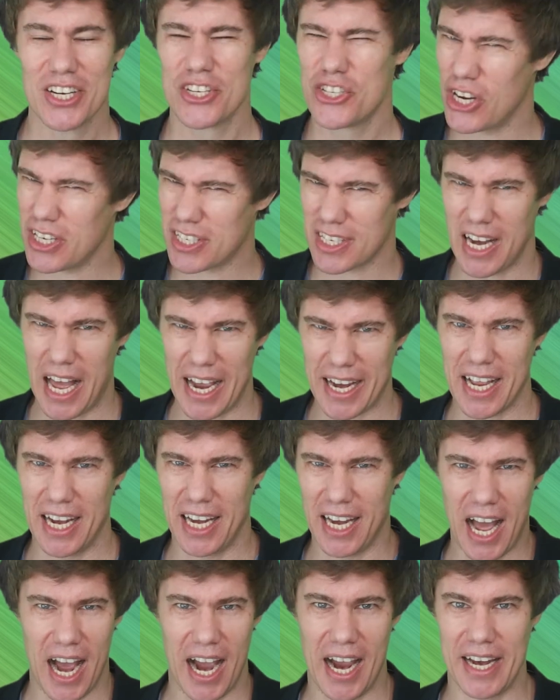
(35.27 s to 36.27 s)
Just like
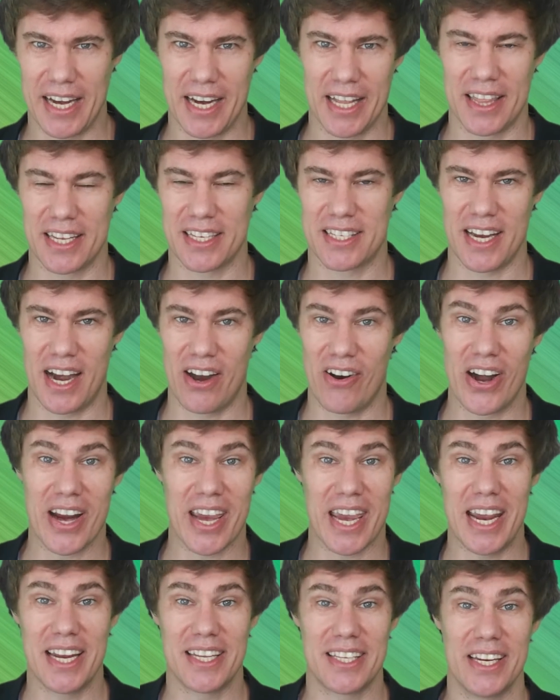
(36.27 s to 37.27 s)
a lion in the
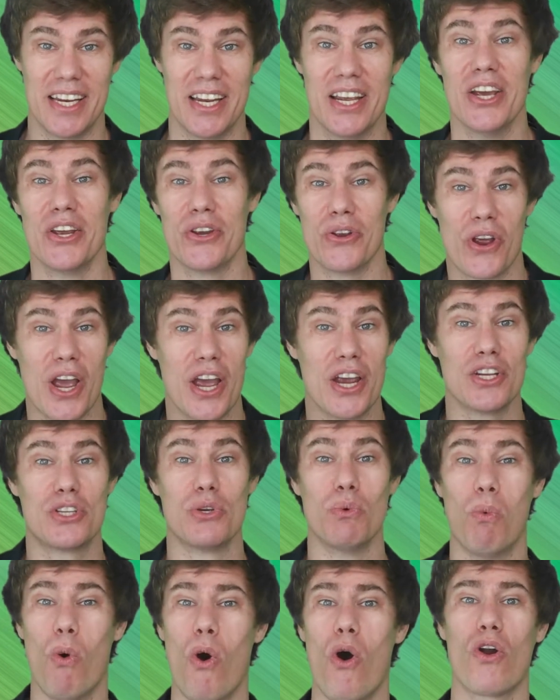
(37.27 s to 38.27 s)
Serengeti, you're going
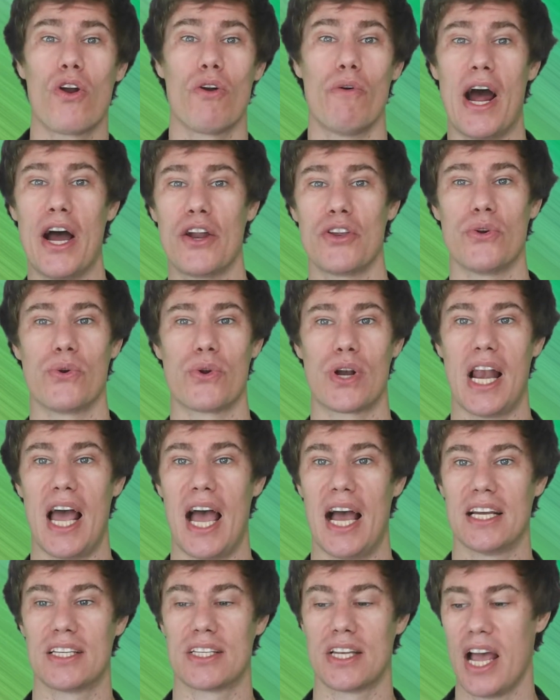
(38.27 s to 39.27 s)
to walk around your
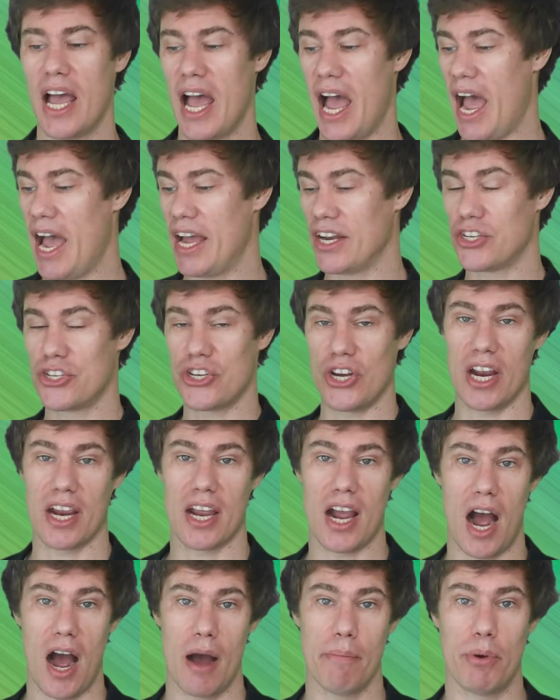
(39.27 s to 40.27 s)
class and
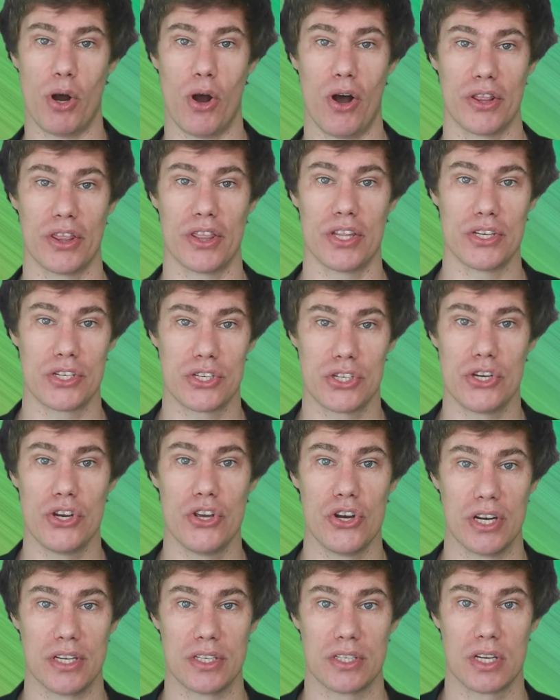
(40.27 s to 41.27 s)
check up on the
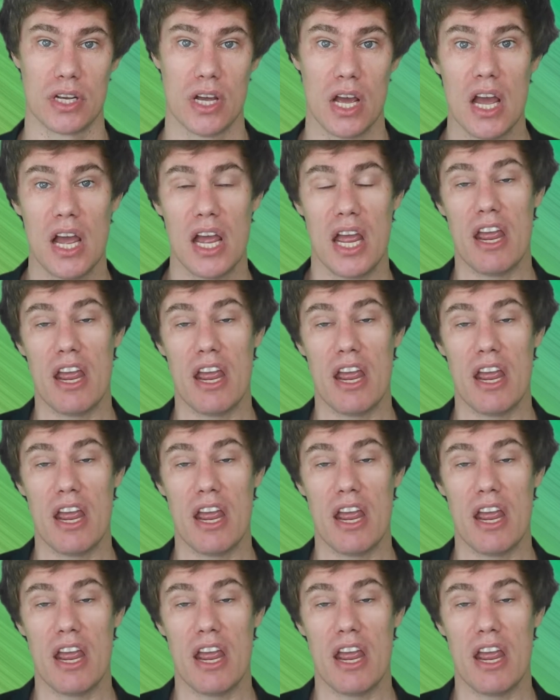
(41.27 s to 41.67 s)
students.